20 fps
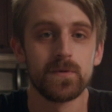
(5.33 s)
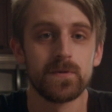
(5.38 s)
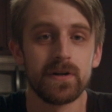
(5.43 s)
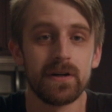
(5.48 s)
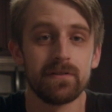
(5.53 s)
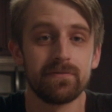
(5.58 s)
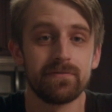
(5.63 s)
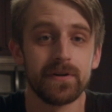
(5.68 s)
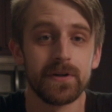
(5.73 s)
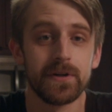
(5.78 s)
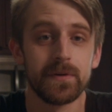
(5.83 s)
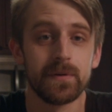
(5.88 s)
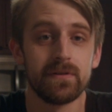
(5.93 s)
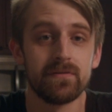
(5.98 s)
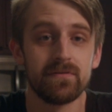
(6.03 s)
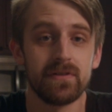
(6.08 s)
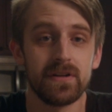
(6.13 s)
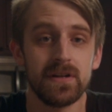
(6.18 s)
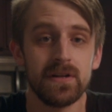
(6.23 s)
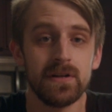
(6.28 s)
Mudre Photo
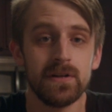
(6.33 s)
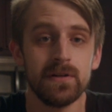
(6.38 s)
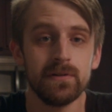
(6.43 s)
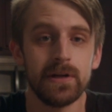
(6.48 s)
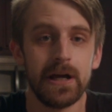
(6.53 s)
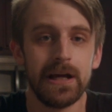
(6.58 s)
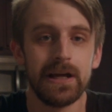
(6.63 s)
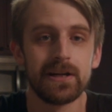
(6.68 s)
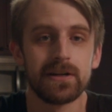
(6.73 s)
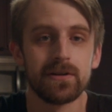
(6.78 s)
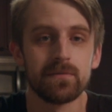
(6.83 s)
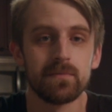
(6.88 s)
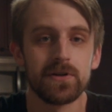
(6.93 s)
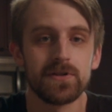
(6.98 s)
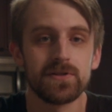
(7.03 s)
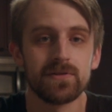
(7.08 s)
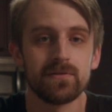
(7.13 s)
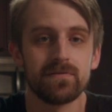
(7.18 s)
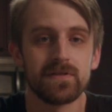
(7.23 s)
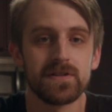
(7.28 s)
and Video, a
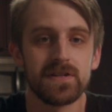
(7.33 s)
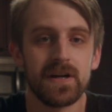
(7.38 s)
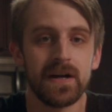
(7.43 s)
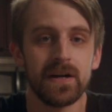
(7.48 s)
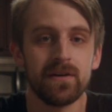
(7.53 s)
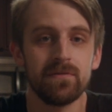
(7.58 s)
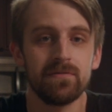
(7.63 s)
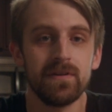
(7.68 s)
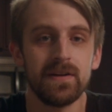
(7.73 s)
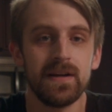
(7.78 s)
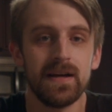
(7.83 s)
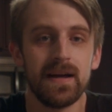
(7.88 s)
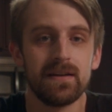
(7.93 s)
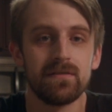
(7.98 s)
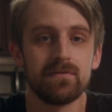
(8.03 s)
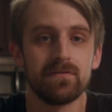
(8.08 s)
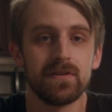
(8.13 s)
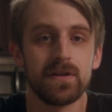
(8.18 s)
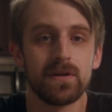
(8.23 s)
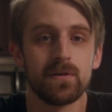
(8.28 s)
commercial photography
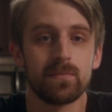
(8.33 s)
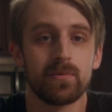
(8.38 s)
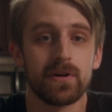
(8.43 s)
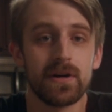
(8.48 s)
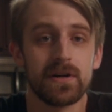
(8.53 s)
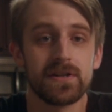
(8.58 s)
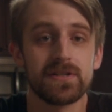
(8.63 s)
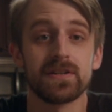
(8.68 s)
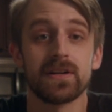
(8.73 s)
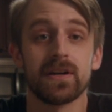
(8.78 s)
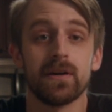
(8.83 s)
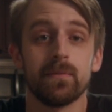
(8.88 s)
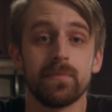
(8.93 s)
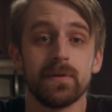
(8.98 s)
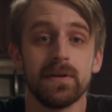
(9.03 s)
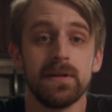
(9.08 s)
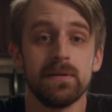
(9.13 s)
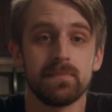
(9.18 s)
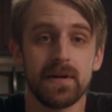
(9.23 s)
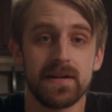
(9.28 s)
and video production
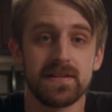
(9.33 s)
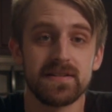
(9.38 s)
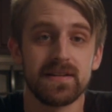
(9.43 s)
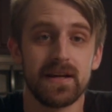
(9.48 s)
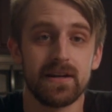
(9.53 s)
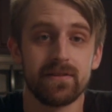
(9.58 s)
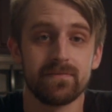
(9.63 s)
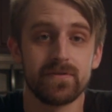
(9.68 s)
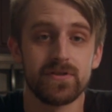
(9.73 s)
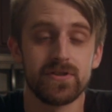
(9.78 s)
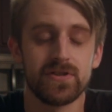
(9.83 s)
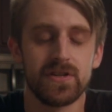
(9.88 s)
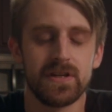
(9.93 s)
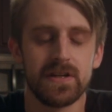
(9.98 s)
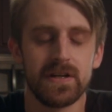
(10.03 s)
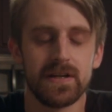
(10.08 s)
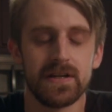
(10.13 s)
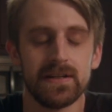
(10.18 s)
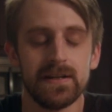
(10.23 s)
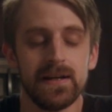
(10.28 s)
company based out of
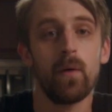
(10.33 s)
Virginia.